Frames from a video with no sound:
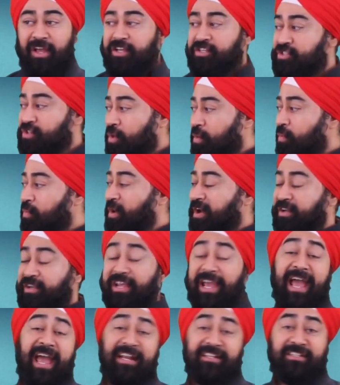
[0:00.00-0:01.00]
So what
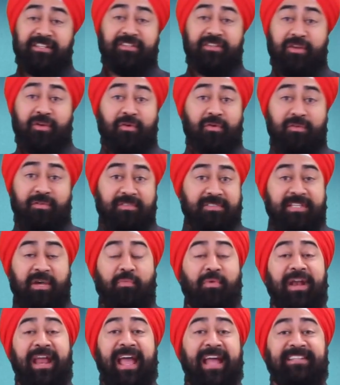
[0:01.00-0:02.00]
you had to do,
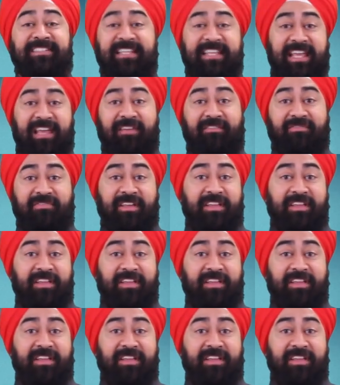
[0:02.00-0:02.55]
someone had to give.